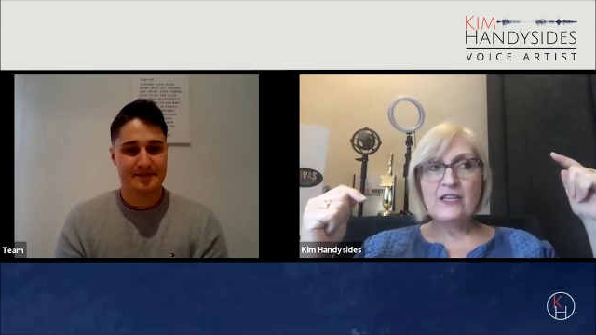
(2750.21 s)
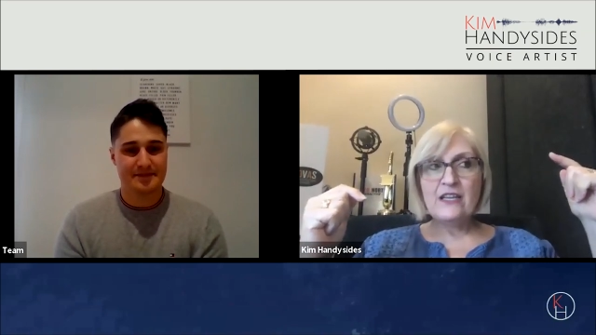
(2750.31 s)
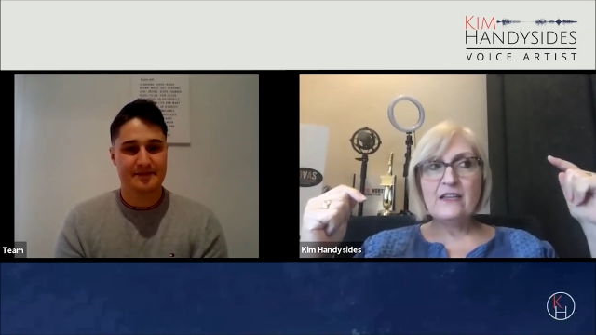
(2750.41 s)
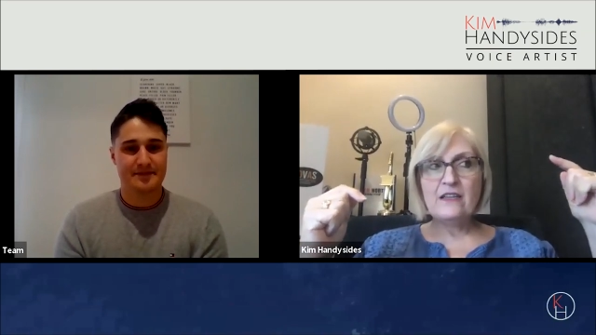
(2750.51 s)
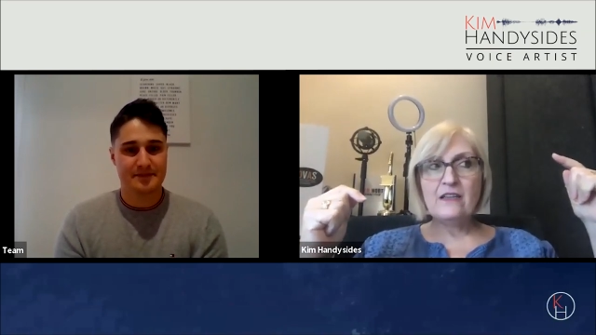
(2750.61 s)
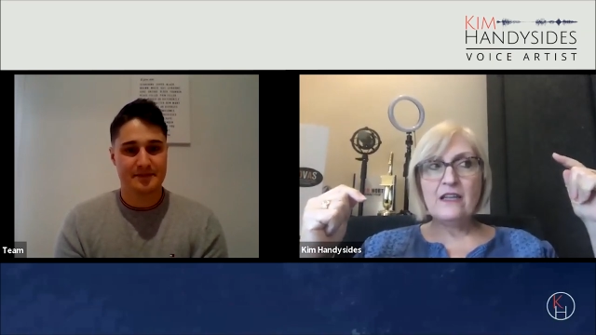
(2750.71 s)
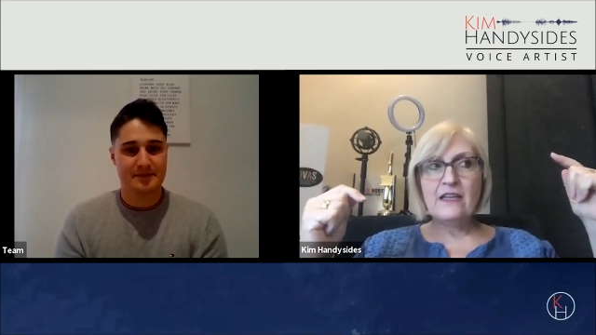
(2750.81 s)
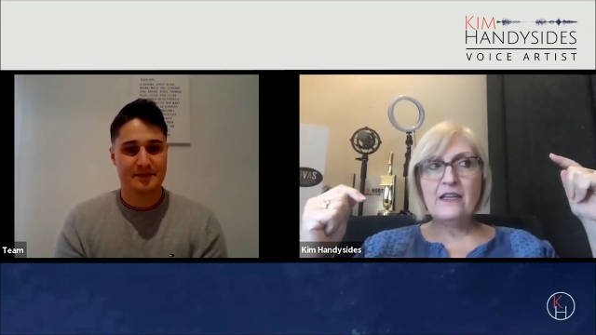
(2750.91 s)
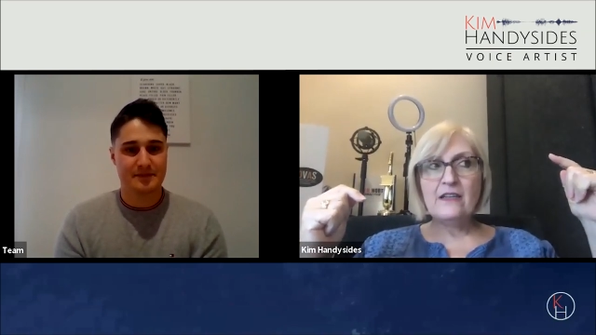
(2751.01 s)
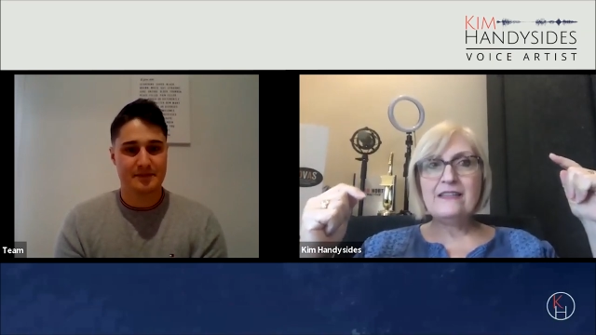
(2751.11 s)
Speaker 1: It, it, it,
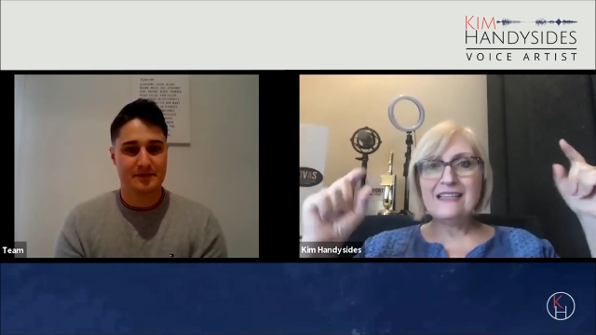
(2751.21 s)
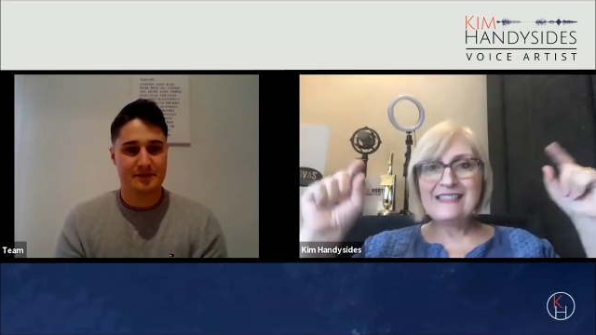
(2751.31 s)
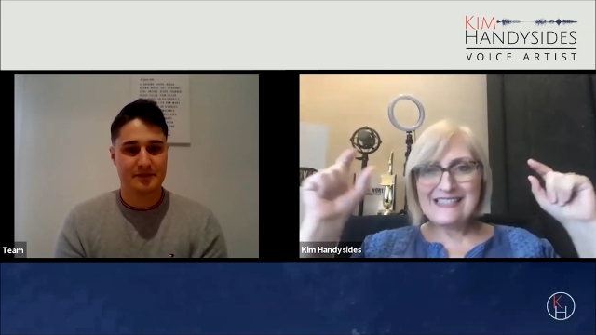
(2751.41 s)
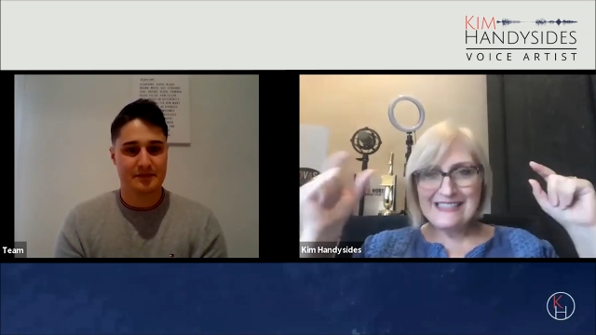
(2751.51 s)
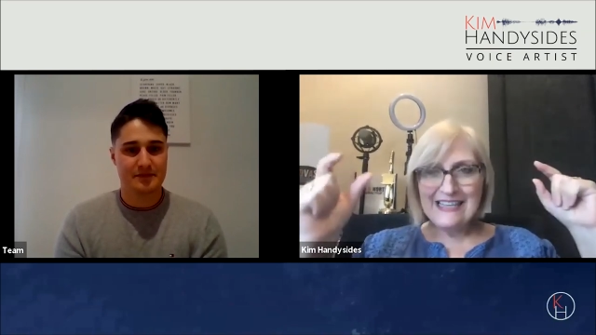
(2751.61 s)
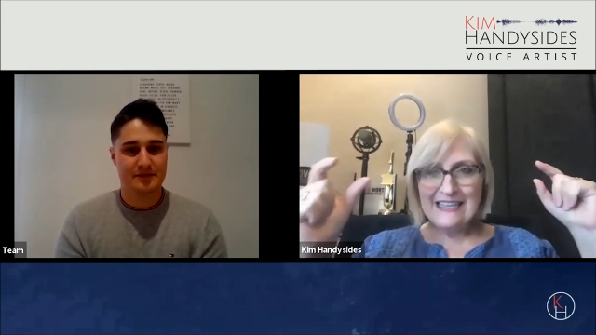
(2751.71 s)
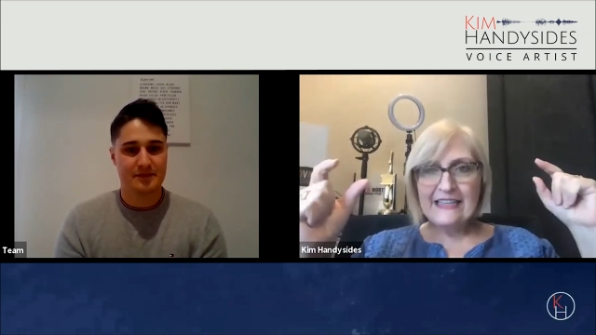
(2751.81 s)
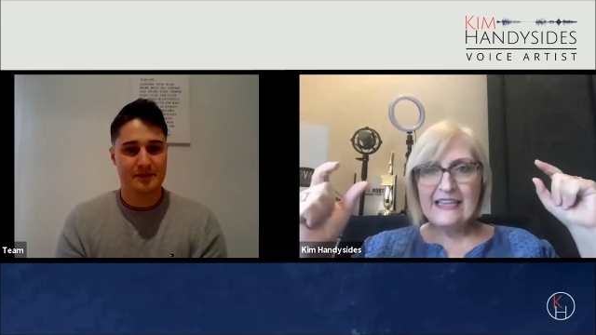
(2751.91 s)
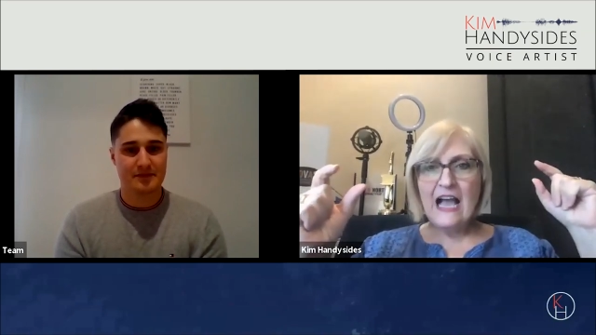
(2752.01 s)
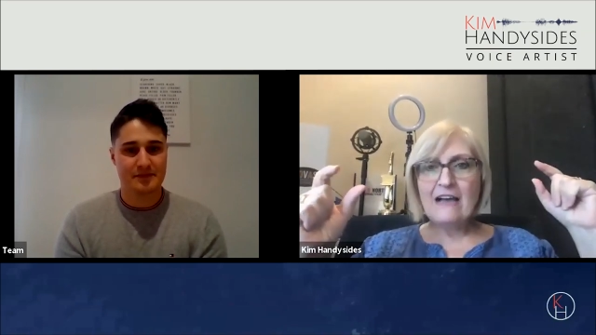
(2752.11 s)
it, it does
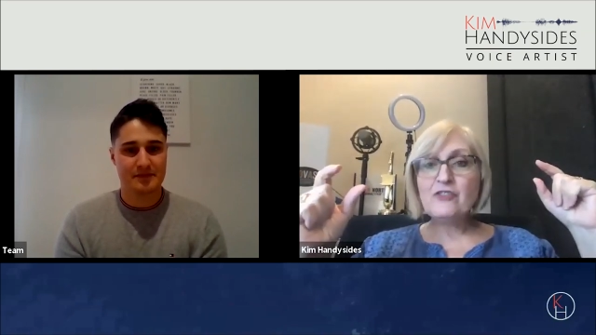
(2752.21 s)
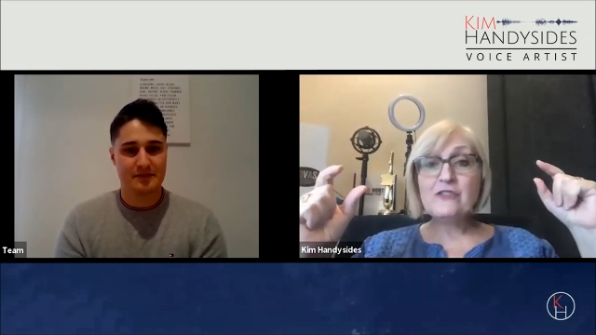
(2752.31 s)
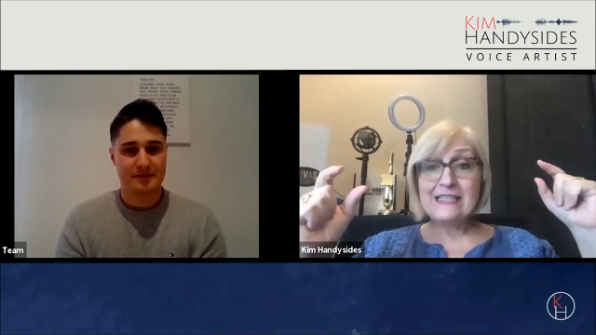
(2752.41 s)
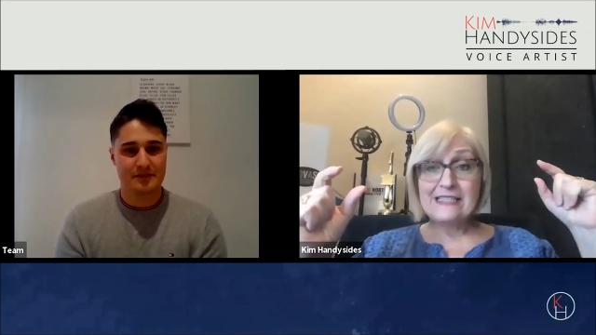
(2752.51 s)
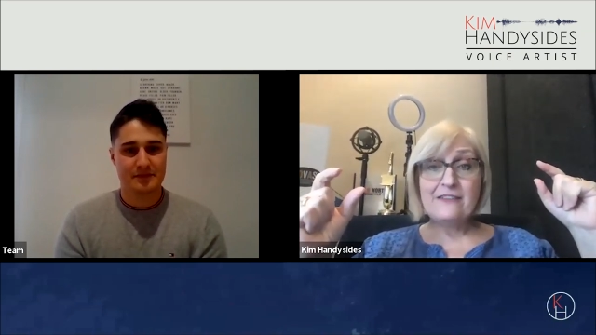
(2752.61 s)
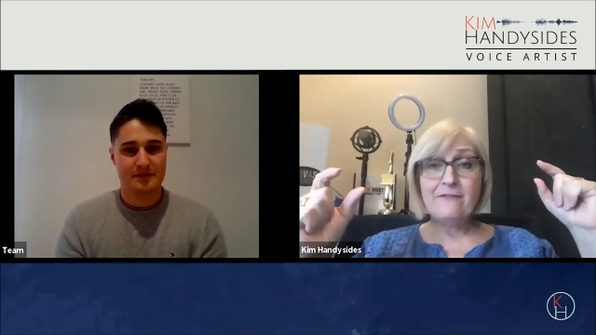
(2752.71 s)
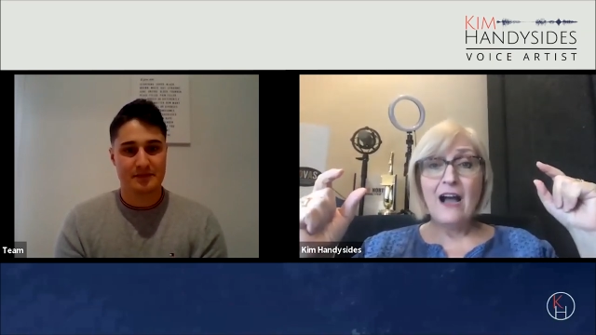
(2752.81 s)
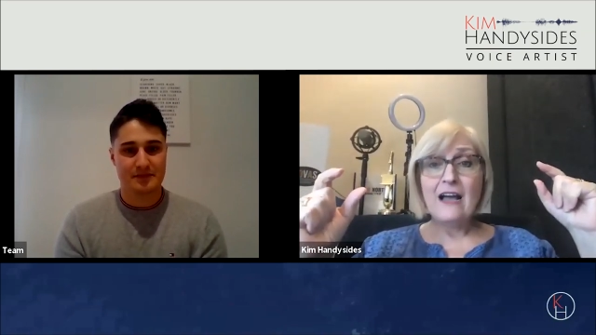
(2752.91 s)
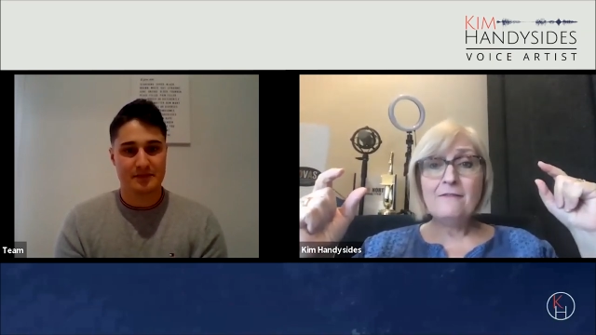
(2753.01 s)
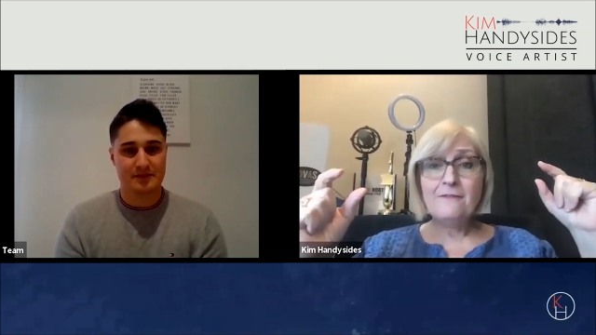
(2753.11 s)
slightly after
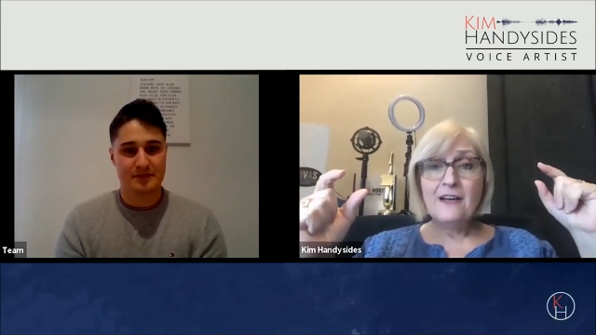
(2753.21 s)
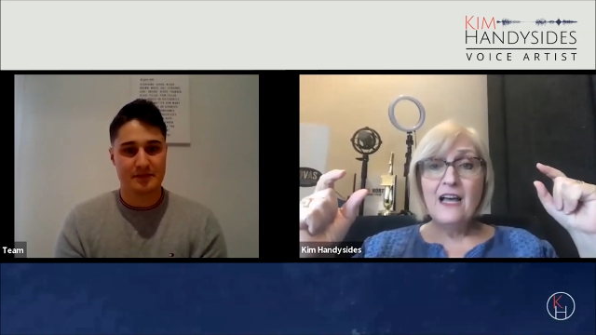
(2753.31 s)
sixty-five.